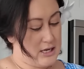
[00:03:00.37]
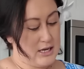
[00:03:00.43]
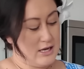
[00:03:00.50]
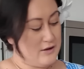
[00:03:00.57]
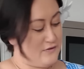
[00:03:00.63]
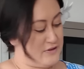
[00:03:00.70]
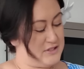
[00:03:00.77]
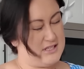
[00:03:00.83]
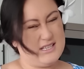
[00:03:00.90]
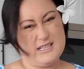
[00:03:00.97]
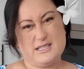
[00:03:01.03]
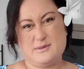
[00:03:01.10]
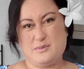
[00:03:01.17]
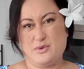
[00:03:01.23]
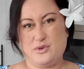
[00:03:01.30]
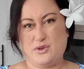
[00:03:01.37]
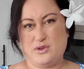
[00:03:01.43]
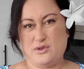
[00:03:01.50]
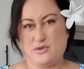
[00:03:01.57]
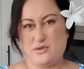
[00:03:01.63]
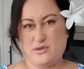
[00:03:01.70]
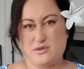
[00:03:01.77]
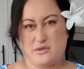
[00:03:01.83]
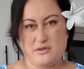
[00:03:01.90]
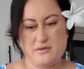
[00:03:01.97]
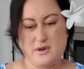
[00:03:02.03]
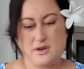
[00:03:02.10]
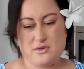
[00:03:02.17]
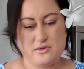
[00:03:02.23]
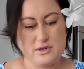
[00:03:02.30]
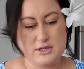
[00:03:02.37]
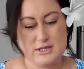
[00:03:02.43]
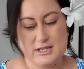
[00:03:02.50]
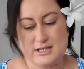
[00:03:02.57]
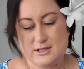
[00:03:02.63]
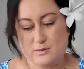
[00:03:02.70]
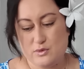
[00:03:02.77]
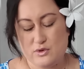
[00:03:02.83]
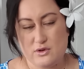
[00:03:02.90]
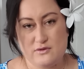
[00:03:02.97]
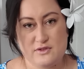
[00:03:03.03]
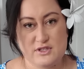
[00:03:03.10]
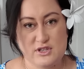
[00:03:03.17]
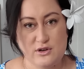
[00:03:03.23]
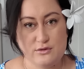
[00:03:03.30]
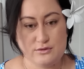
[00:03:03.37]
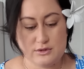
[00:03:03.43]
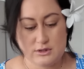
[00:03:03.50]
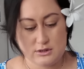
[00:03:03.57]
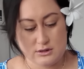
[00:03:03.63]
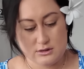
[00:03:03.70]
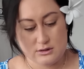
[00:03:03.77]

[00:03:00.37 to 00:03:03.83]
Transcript: 1/2 teaspoon or 3/4 teaspoon of salt.